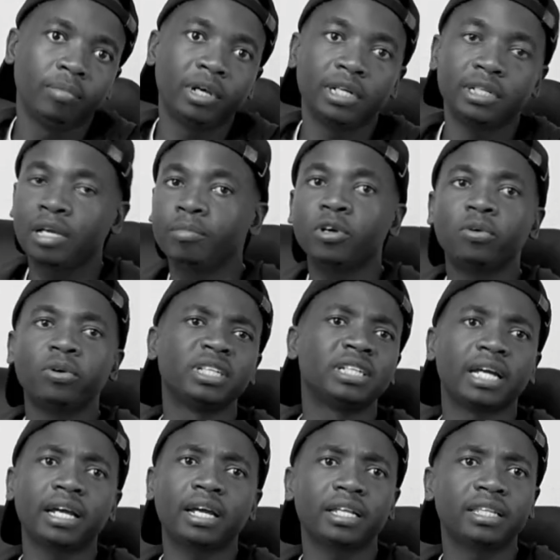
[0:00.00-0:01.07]
By the time it got
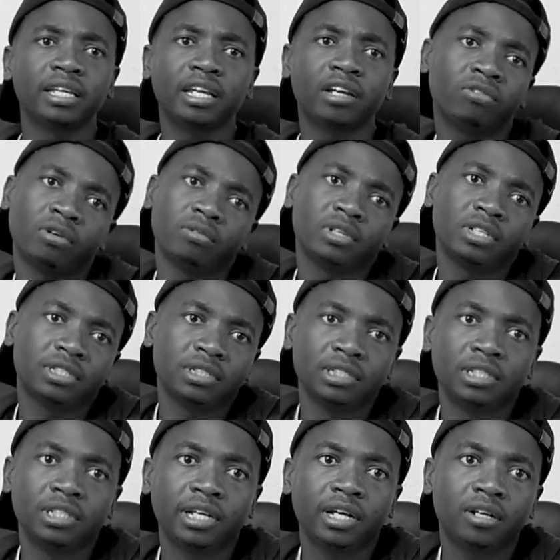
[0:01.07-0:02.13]
dark, I think everyone was
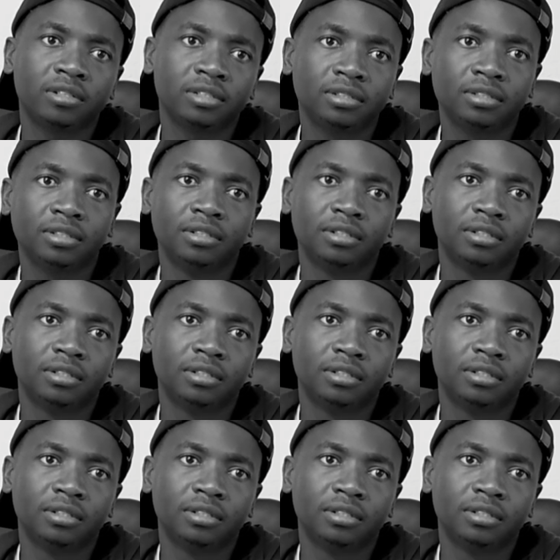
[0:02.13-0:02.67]
in the houses.